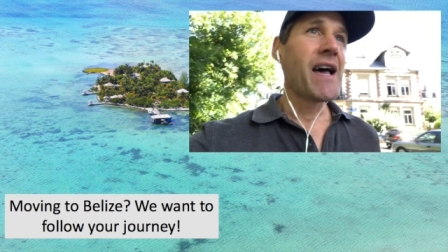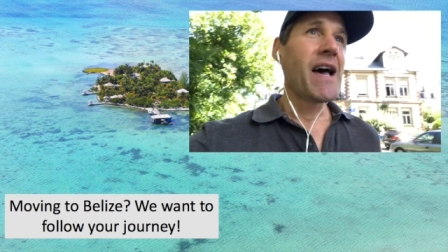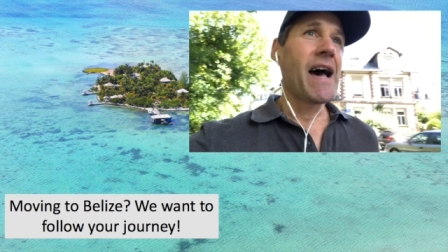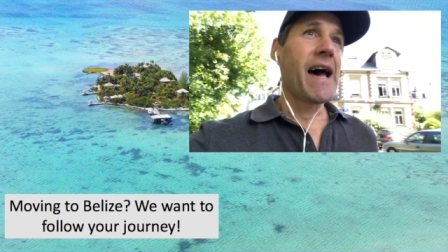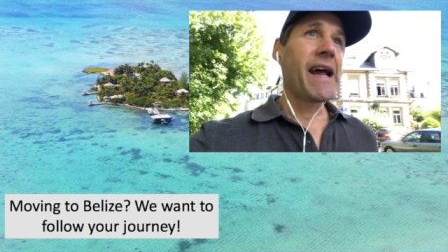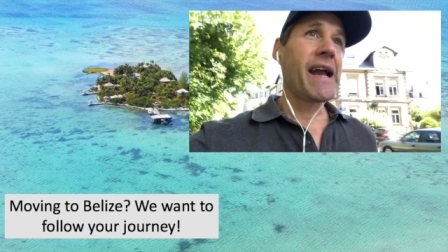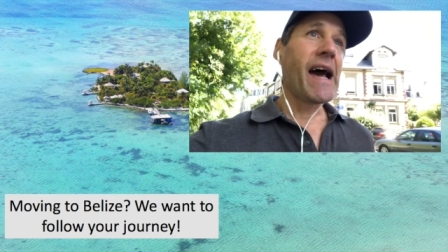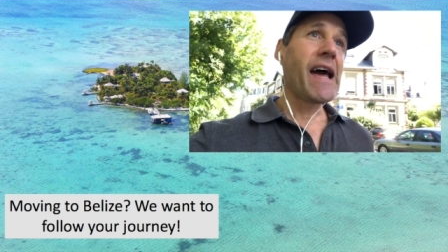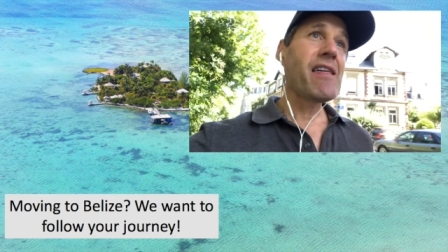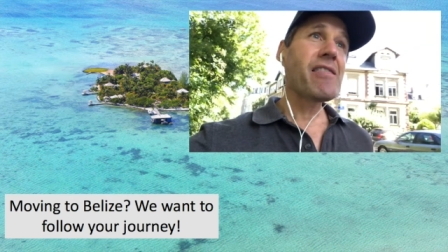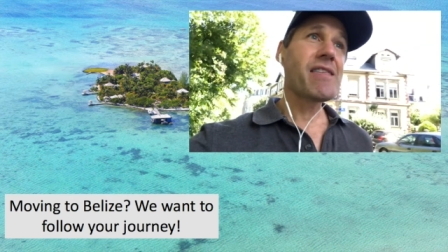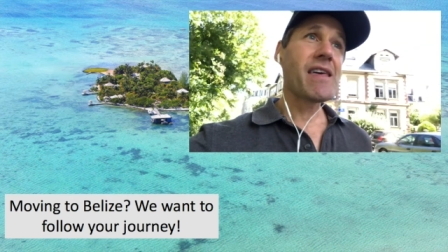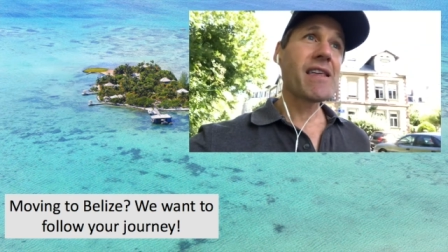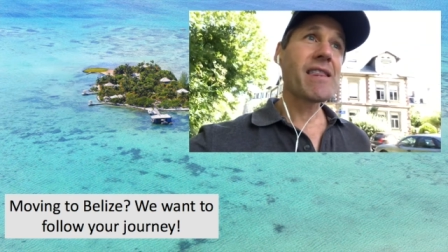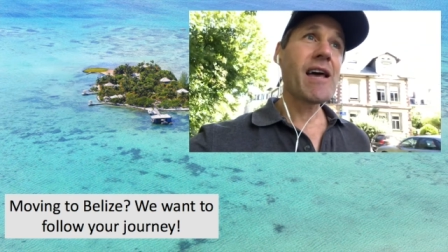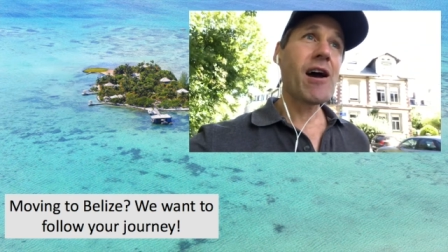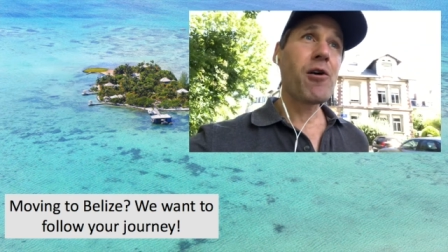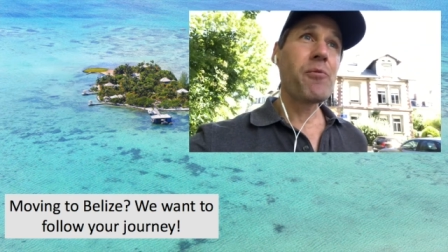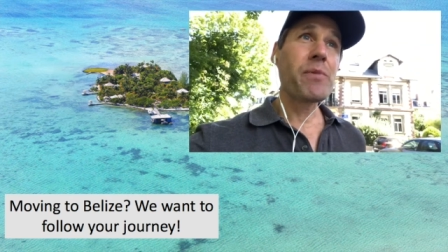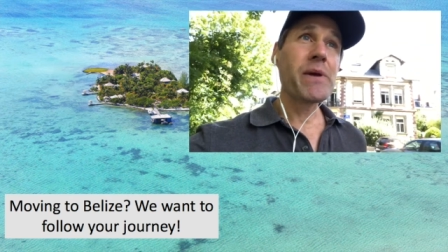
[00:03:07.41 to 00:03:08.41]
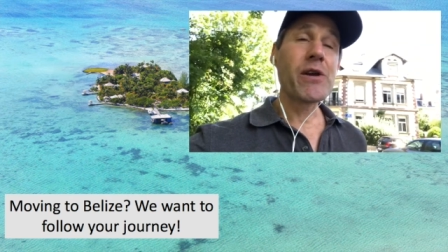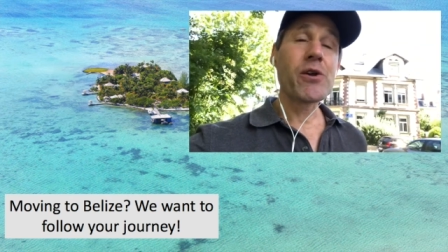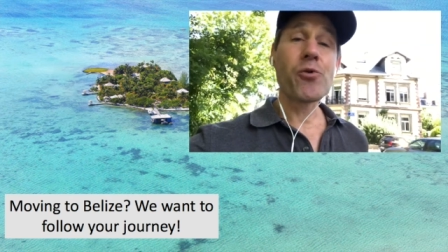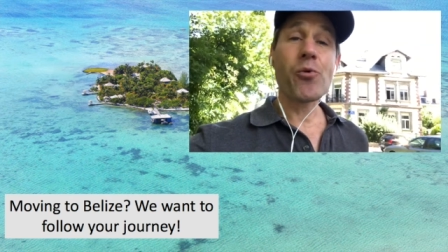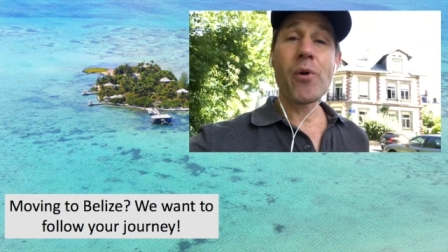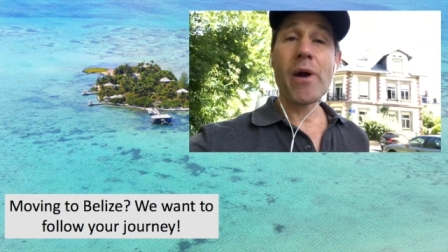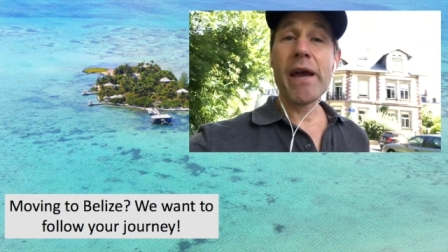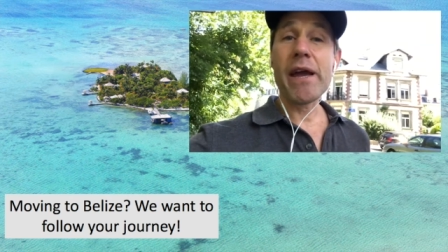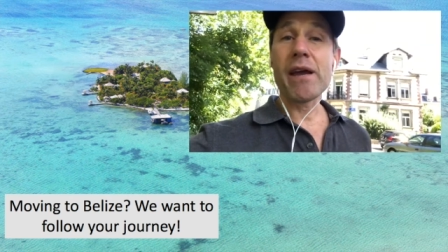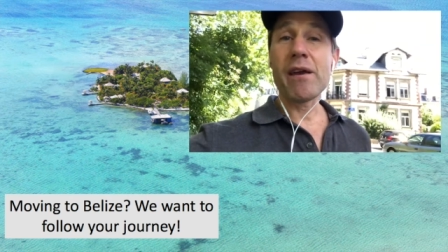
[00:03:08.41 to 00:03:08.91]
And I think that would be
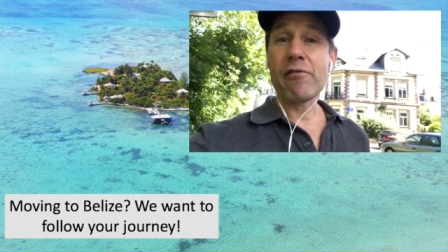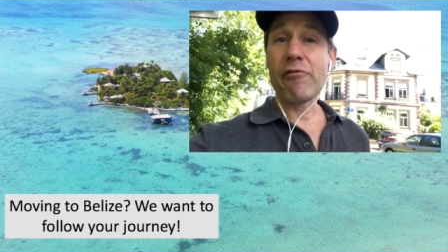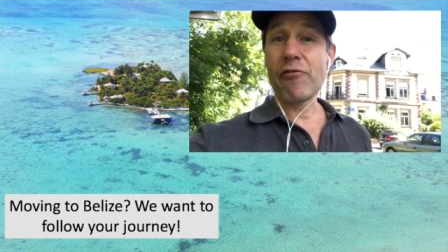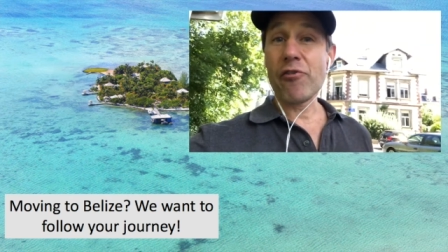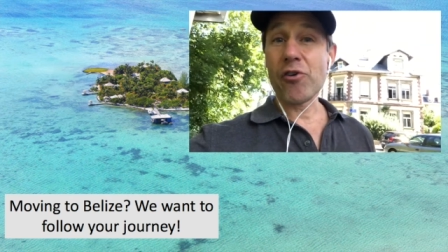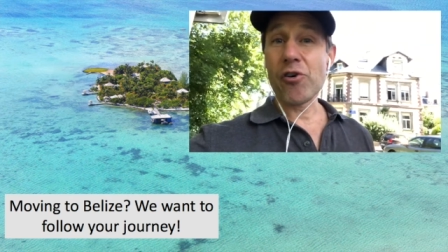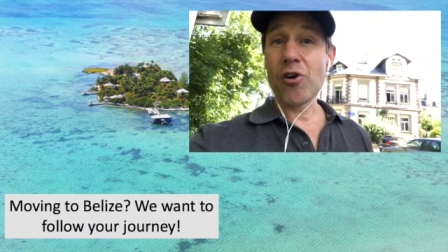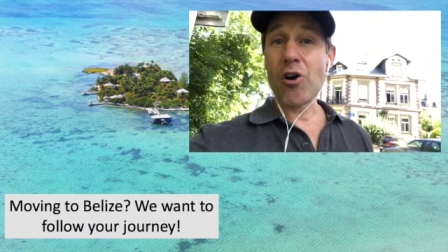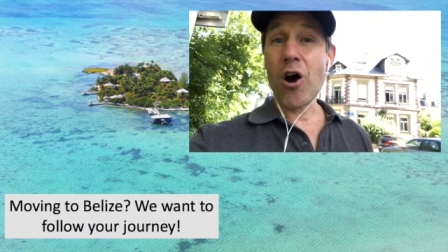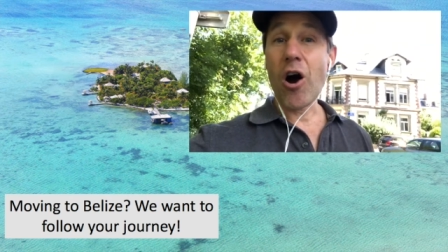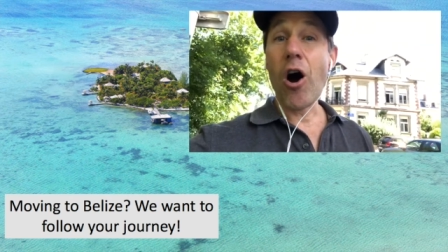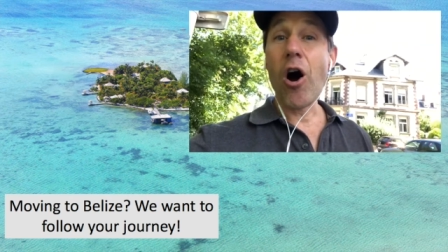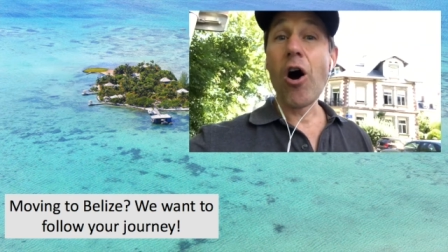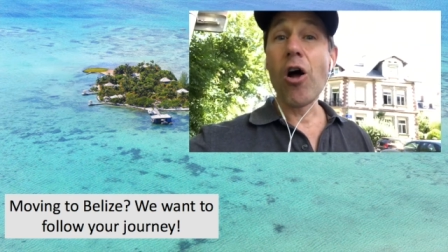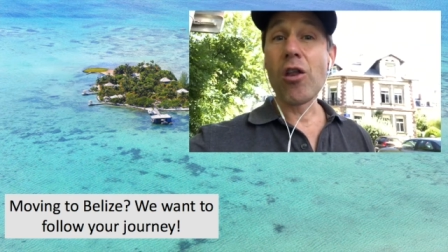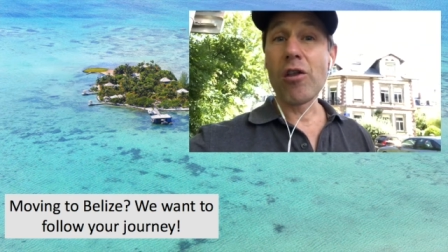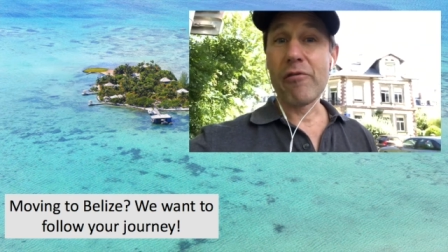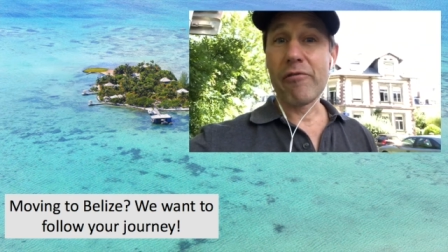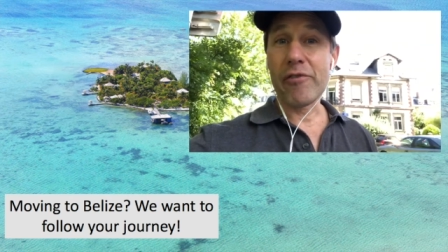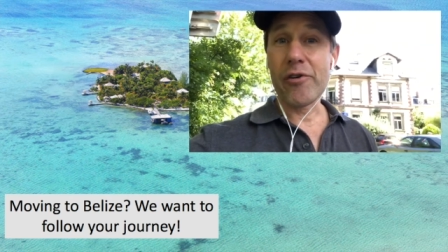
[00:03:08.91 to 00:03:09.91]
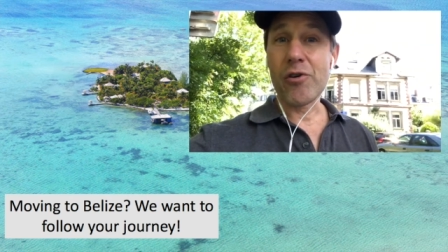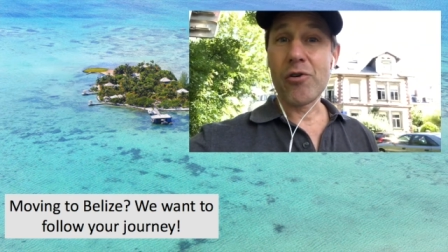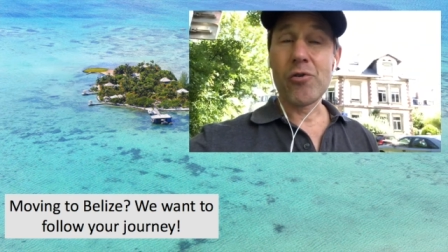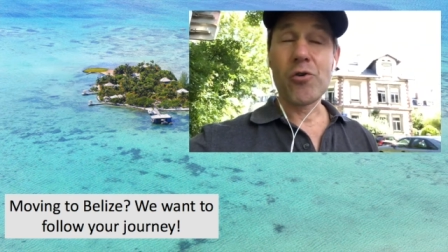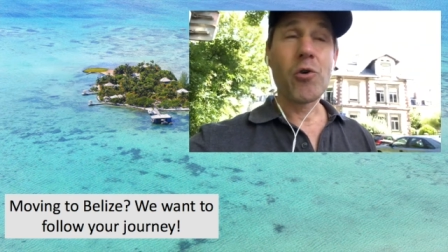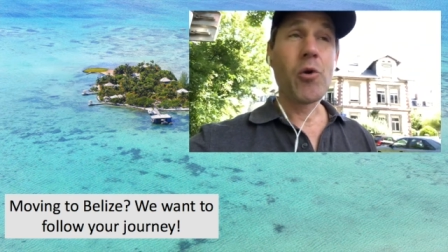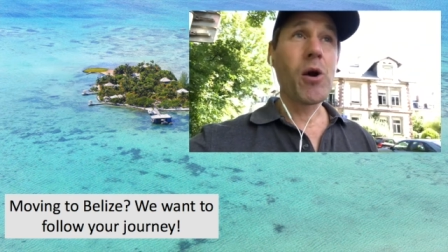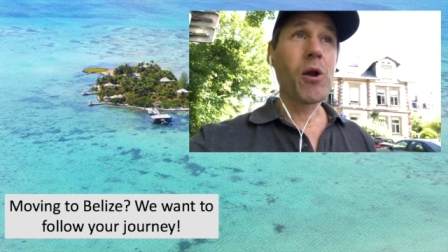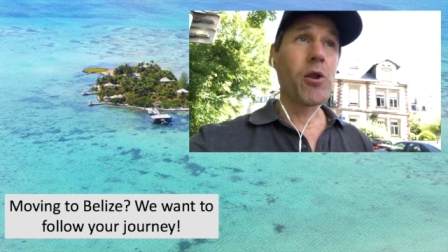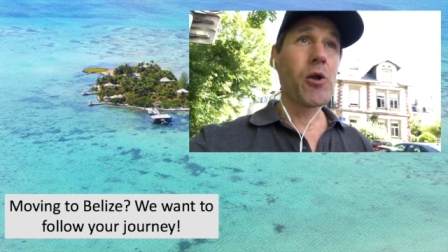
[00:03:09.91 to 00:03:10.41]
great for all of you
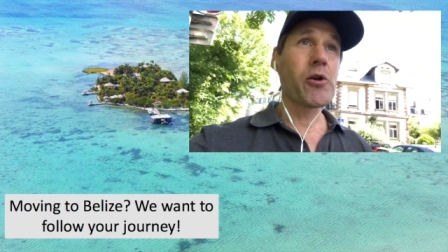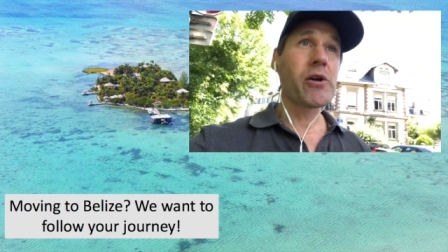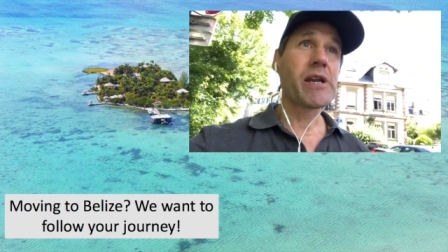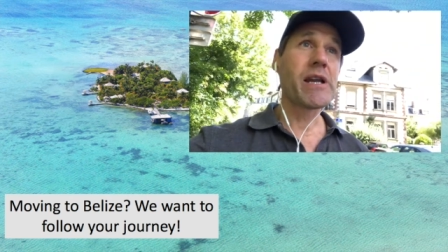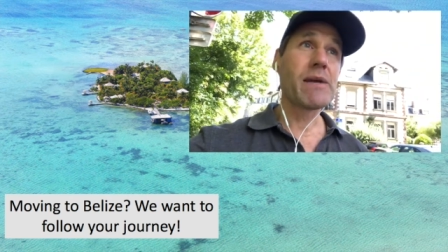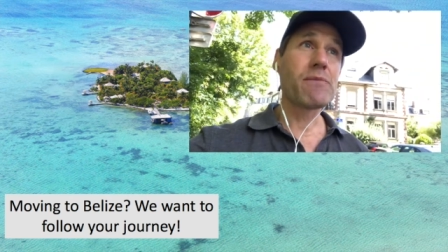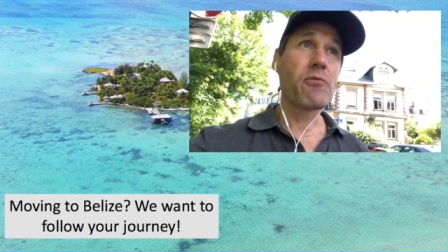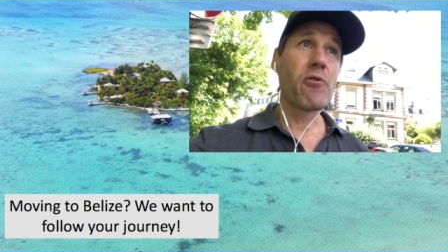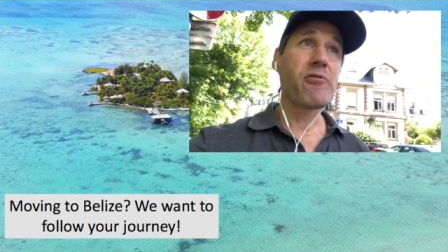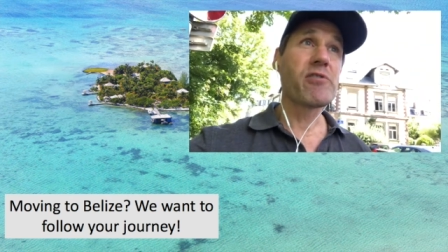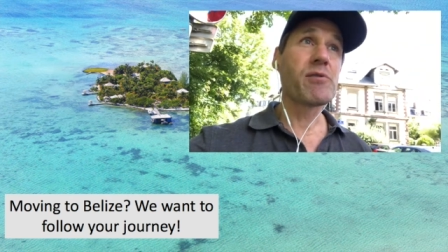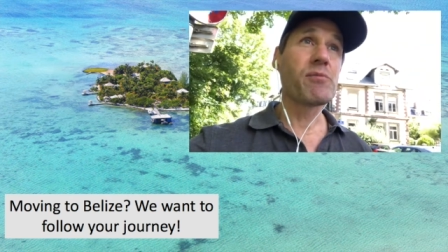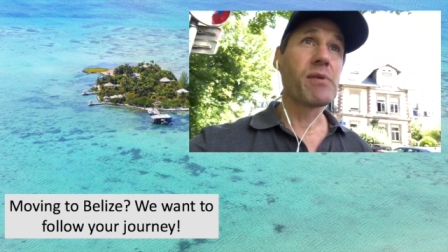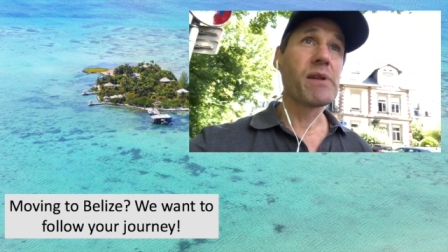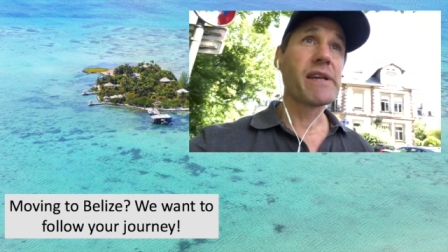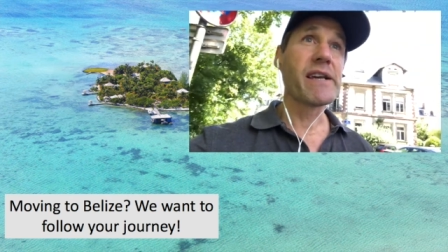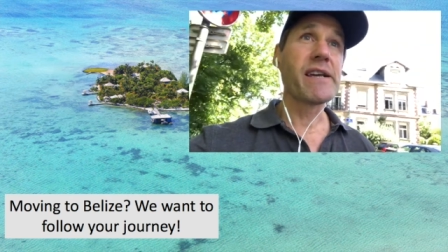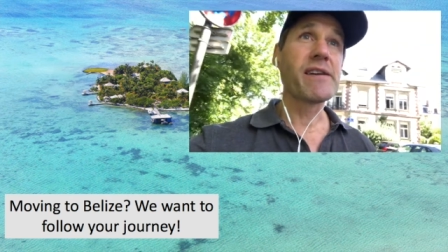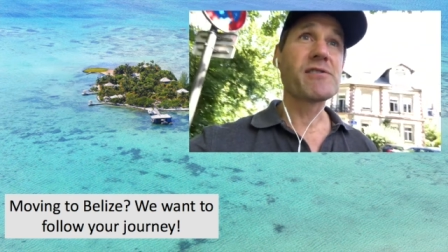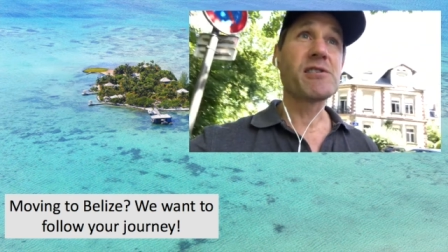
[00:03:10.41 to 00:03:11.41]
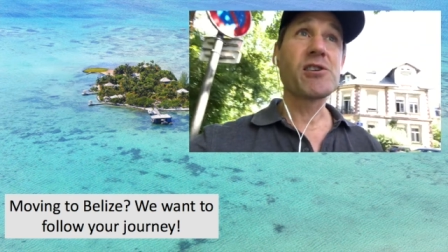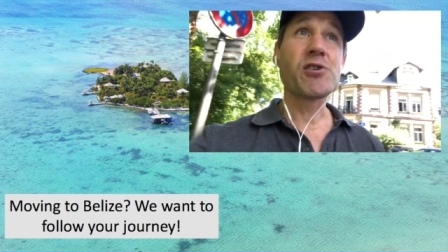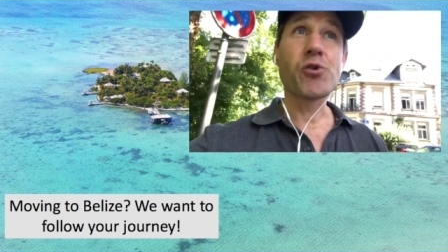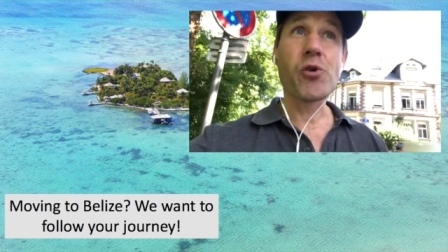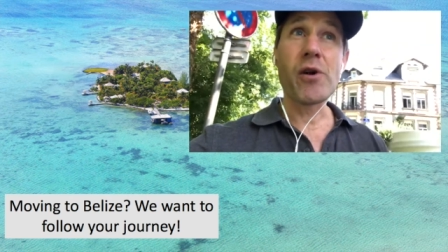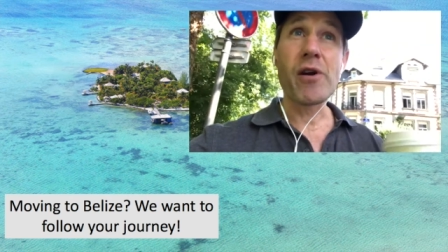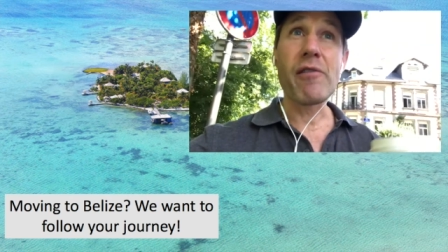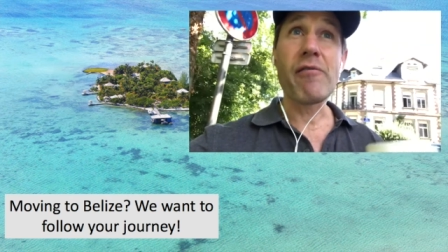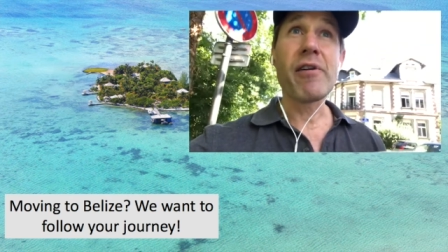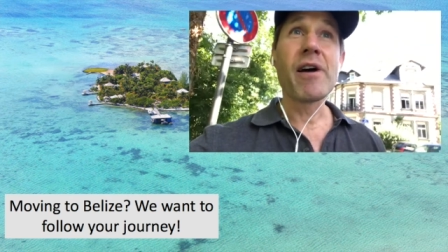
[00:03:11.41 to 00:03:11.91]
who are looking to move to Belize to
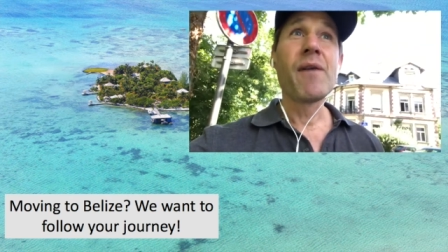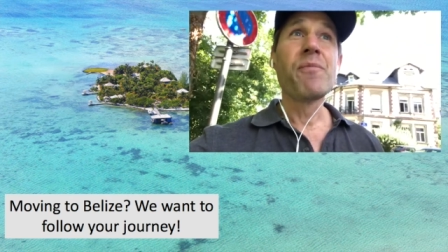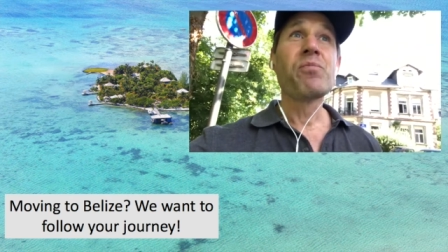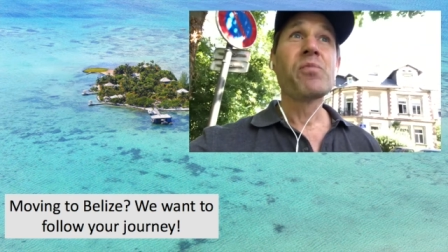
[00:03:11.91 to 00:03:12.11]
sort of